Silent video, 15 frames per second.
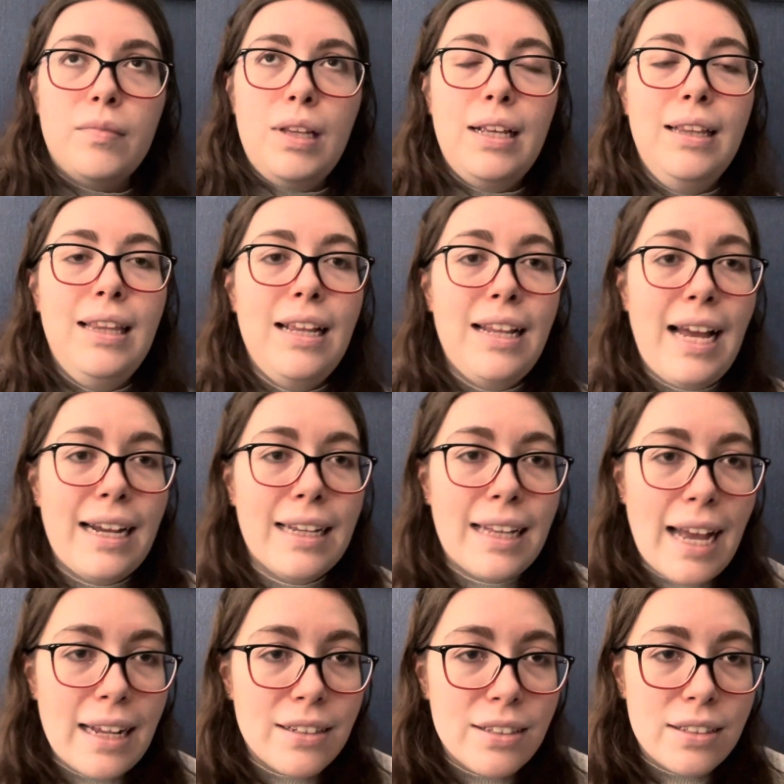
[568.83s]
in the
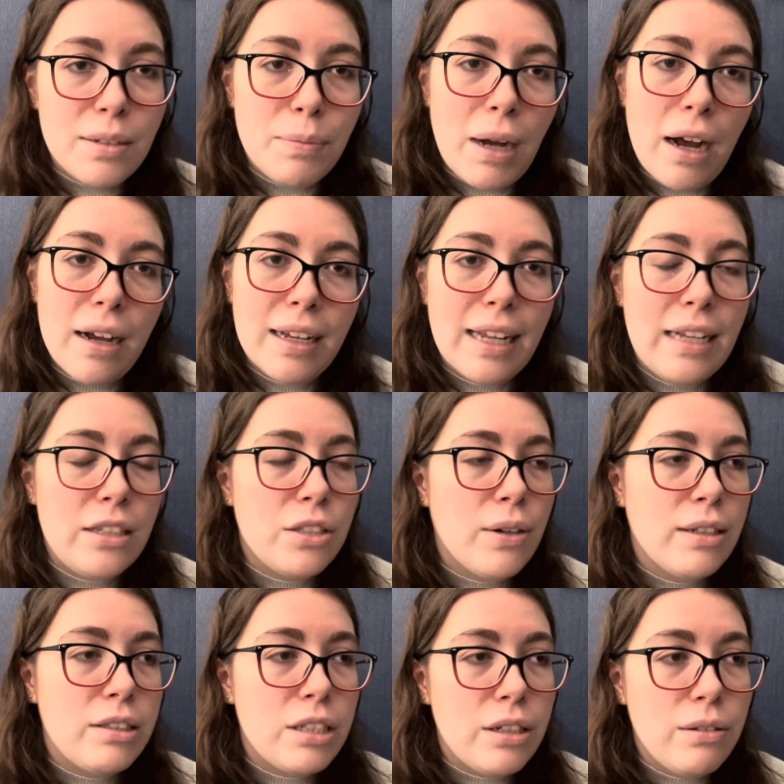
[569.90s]
Lancaster market, so
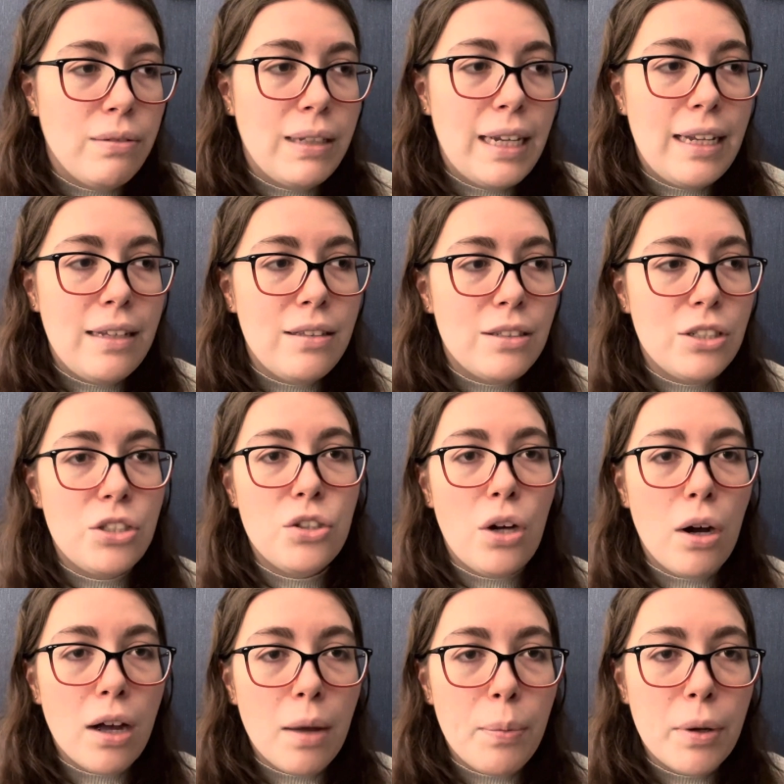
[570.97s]
I do need to
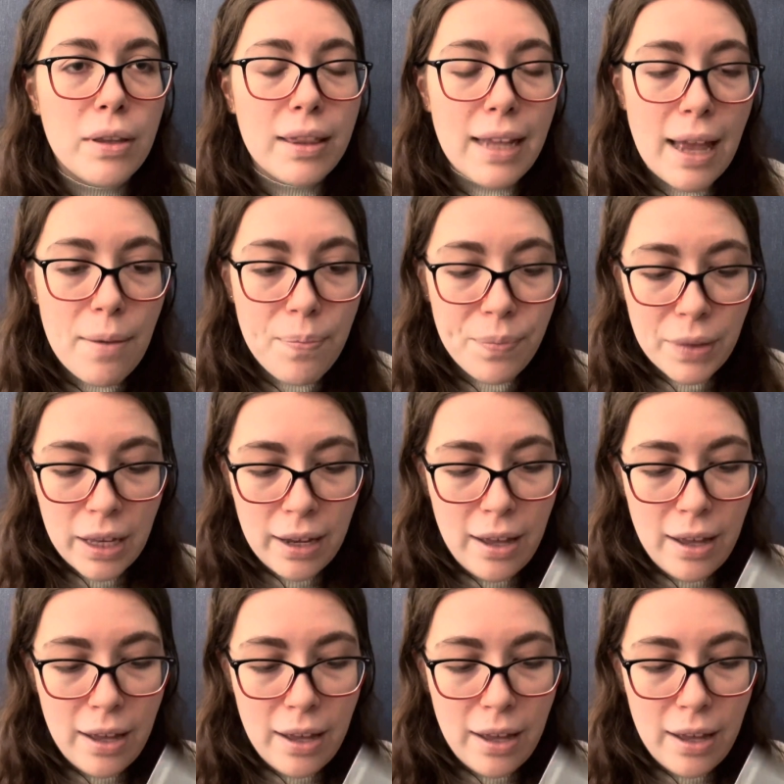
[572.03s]
stock up on them.